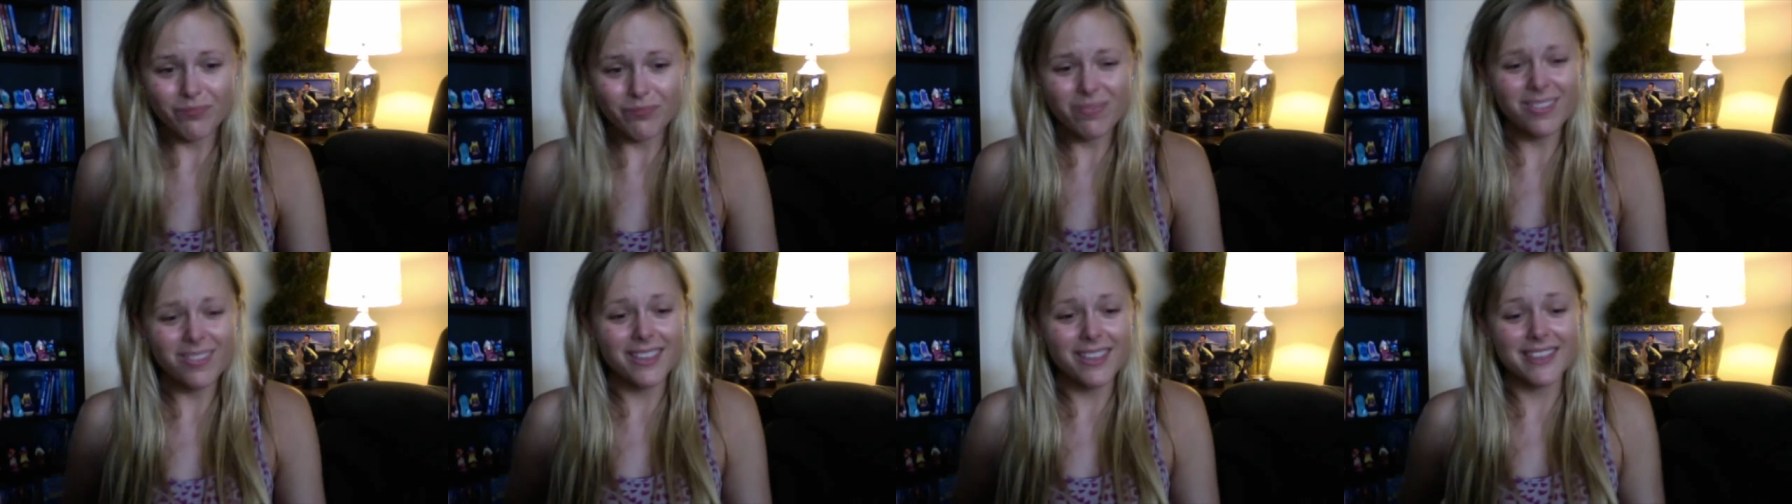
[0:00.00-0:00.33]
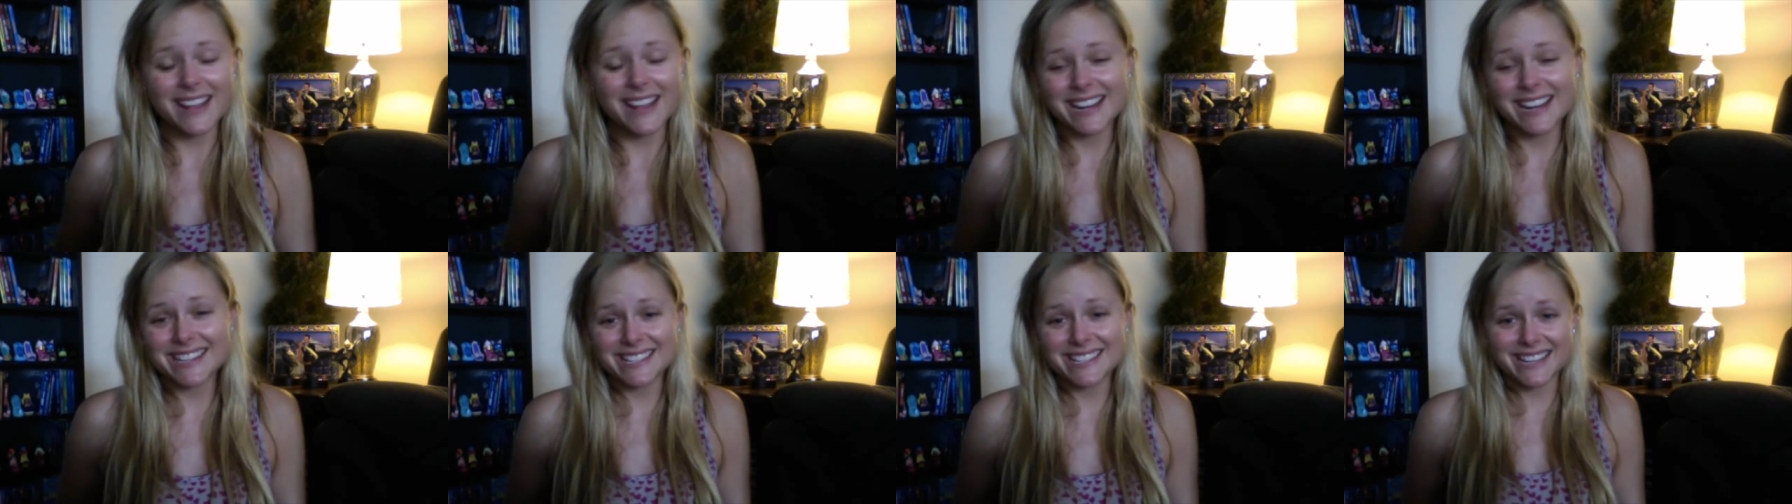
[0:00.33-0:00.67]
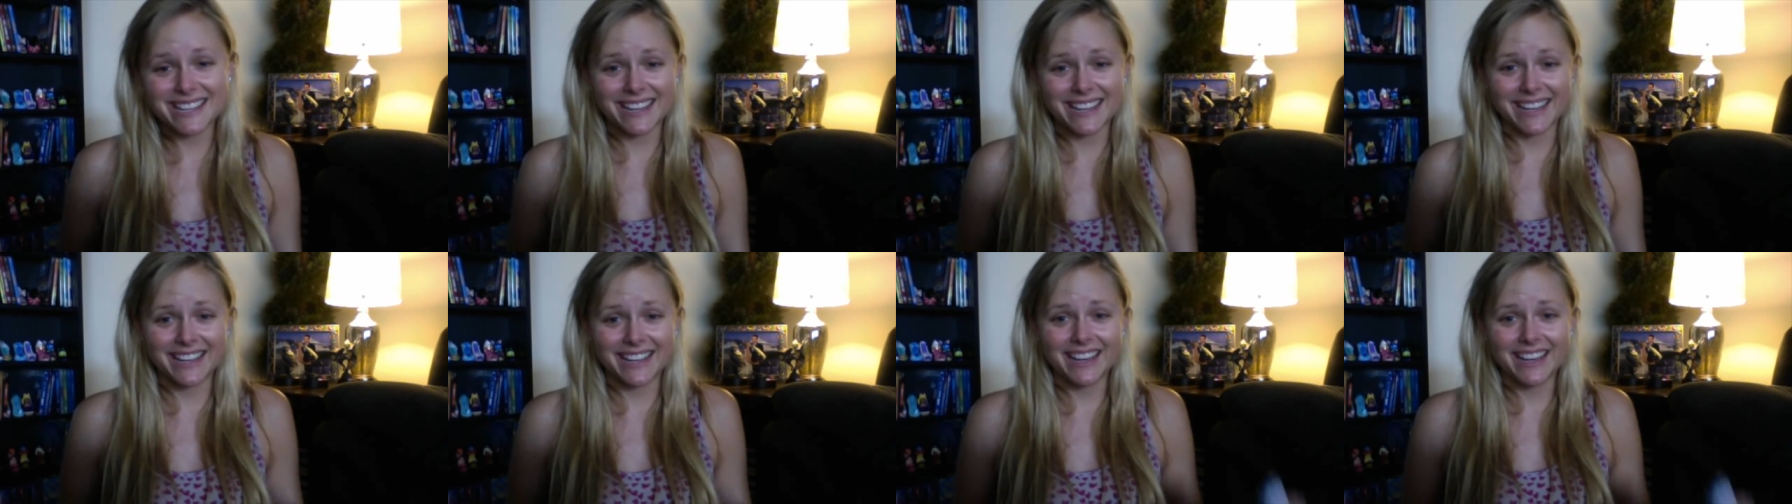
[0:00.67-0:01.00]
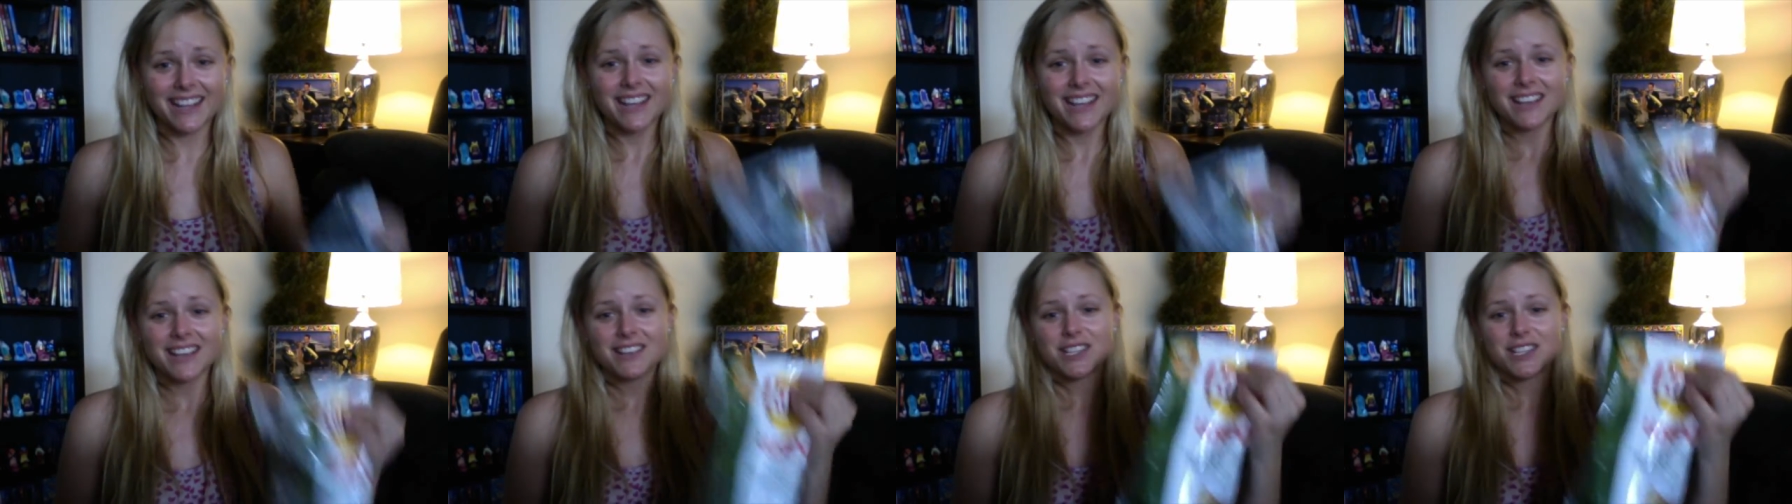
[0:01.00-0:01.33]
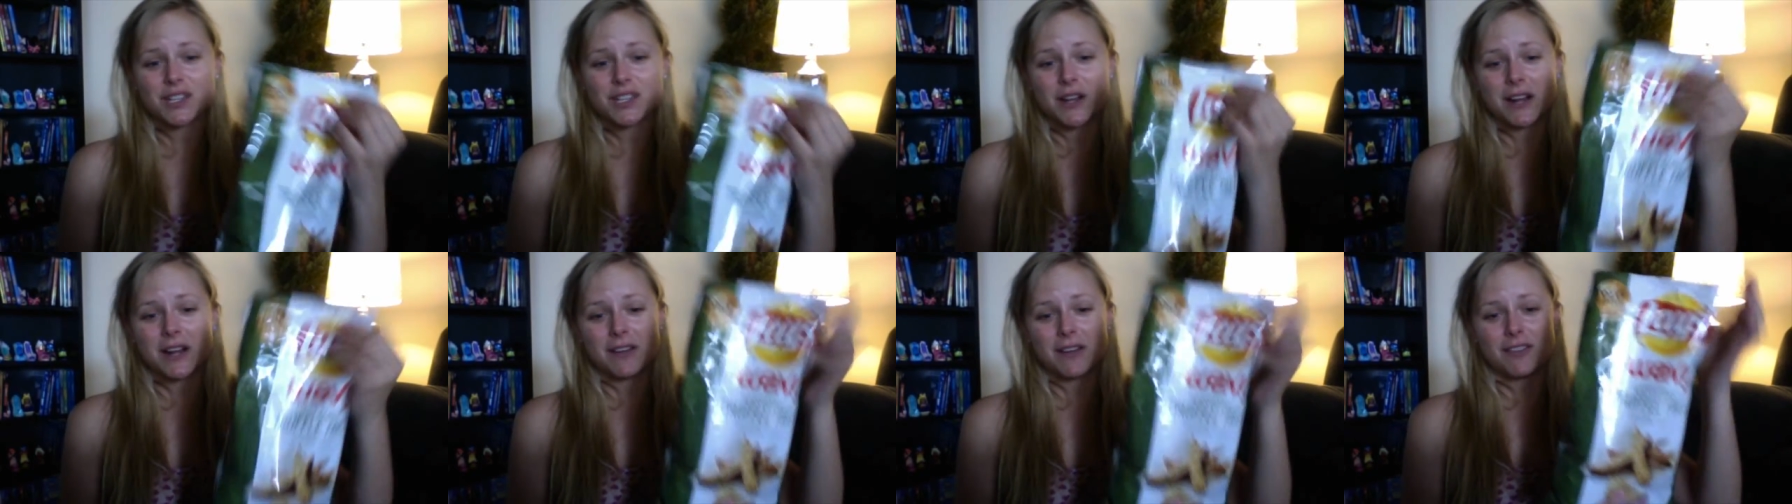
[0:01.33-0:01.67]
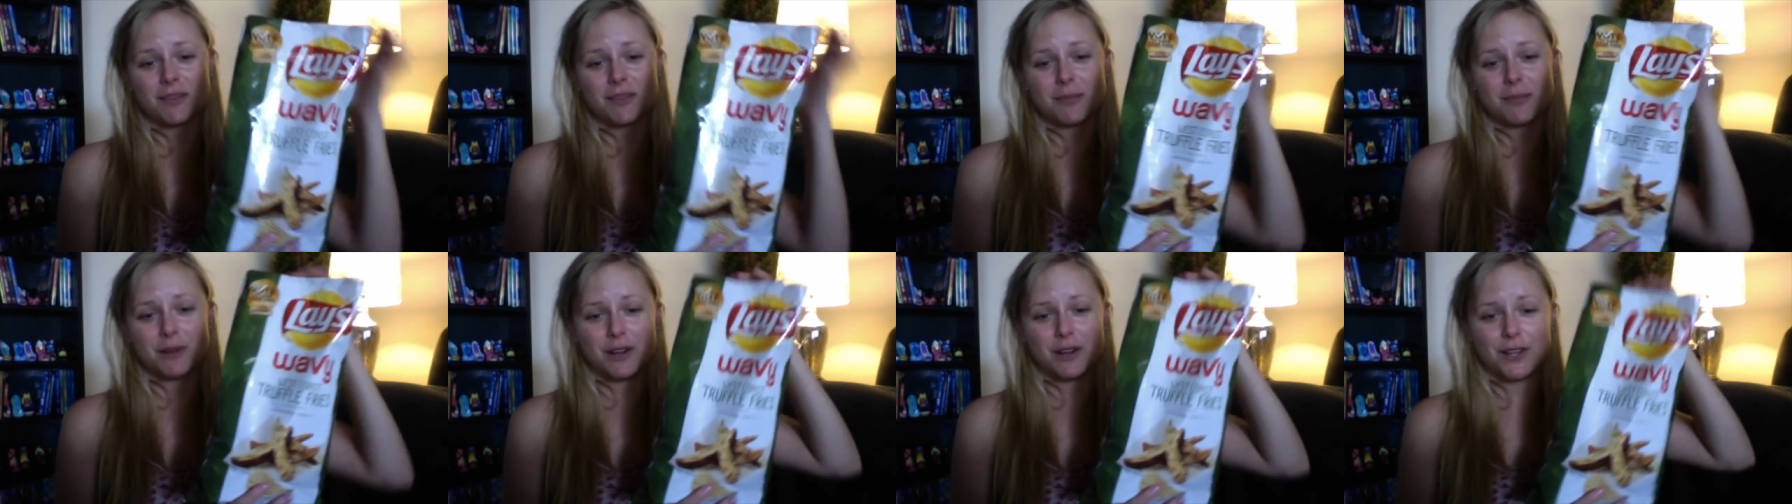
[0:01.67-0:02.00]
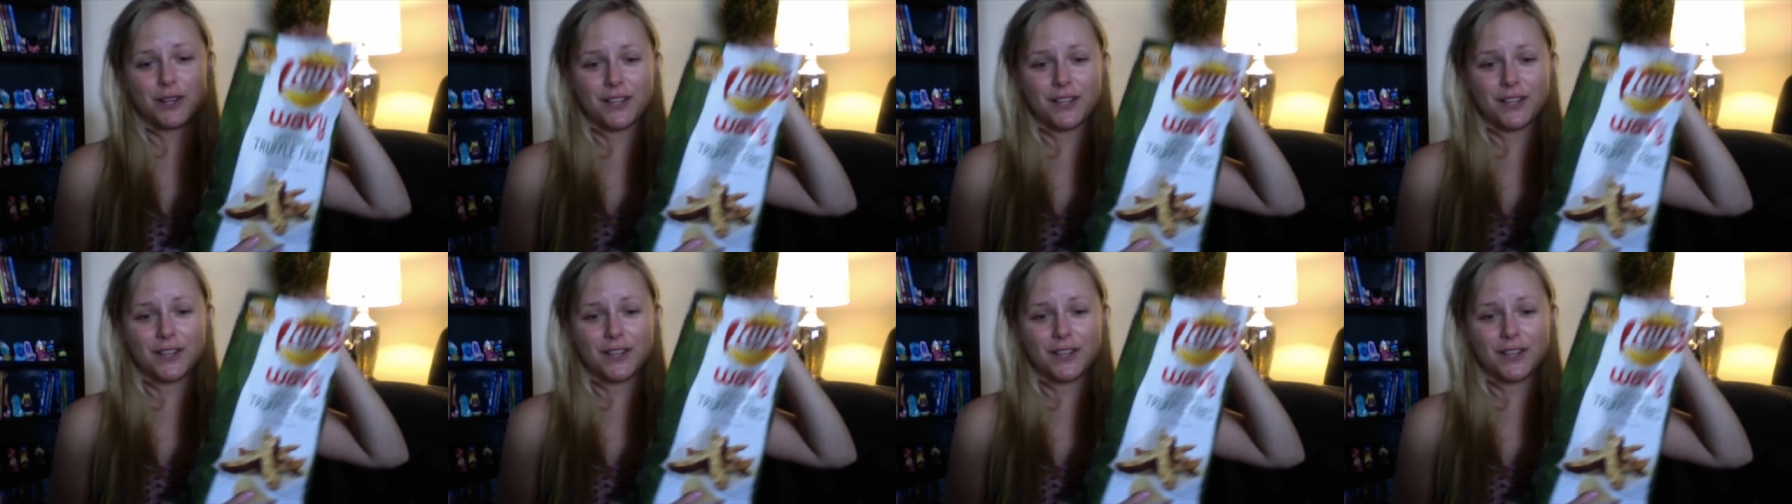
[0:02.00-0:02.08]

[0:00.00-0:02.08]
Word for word: That is it. So out of them all,